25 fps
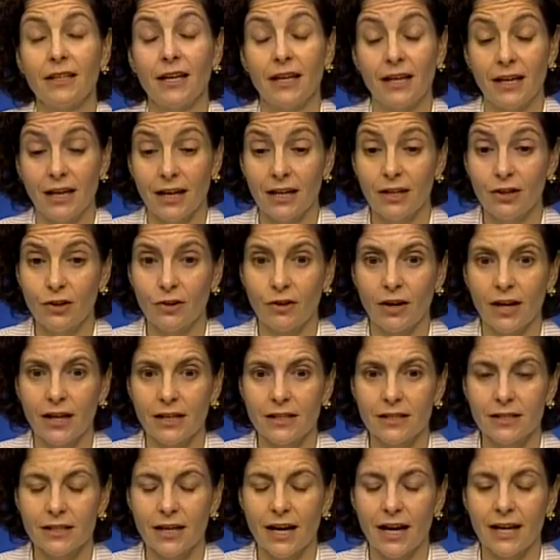they get
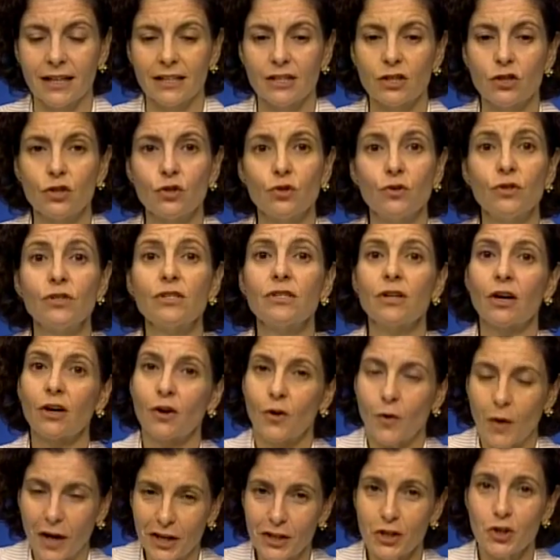grades. And students are
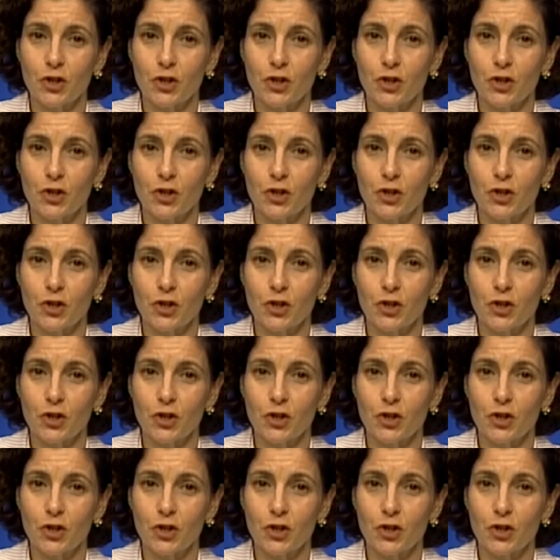quite